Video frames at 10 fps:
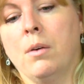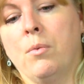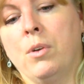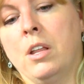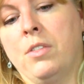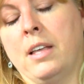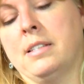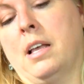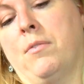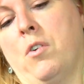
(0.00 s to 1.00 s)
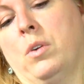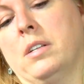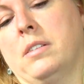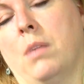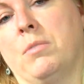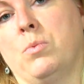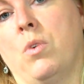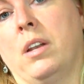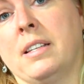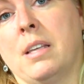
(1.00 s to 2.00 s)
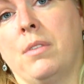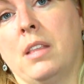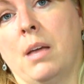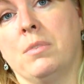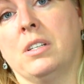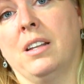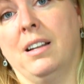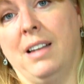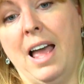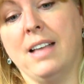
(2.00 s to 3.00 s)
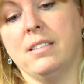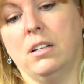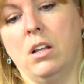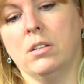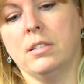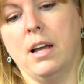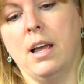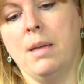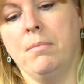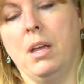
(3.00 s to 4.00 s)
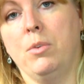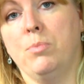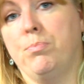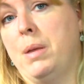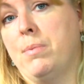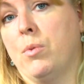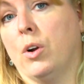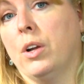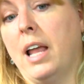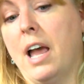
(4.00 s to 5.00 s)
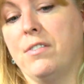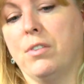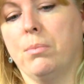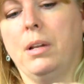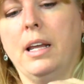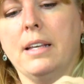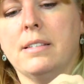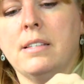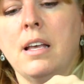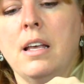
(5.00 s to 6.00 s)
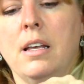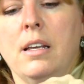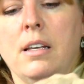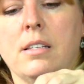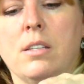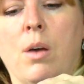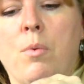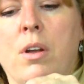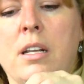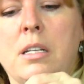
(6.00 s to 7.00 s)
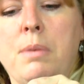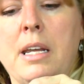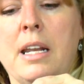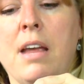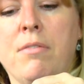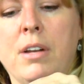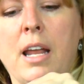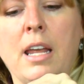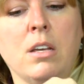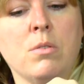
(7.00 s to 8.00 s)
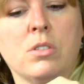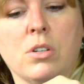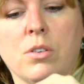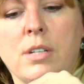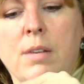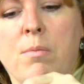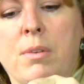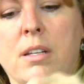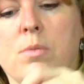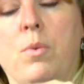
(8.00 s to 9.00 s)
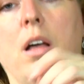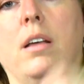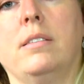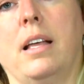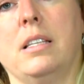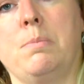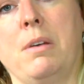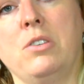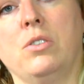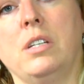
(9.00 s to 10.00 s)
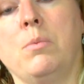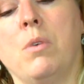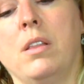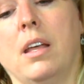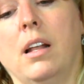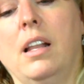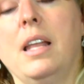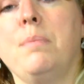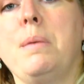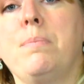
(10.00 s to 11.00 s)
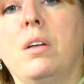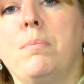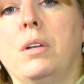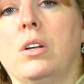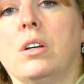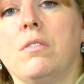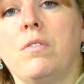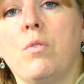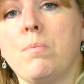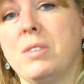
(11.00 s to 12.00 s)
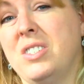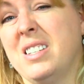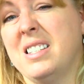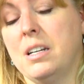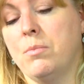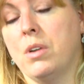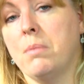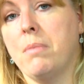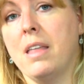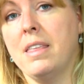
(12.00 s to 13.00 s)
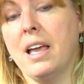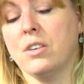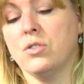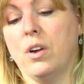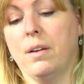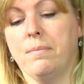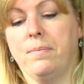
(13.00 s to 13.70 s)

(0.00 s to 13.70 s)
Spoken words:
One of the things I focused on was wanting something that was going to last a long time and people weren't going to have to replace. So I wanted it to be an everyday use turntable, but as well as that specialty one that a lot of people have been looking for but just didn't want to buy the extra.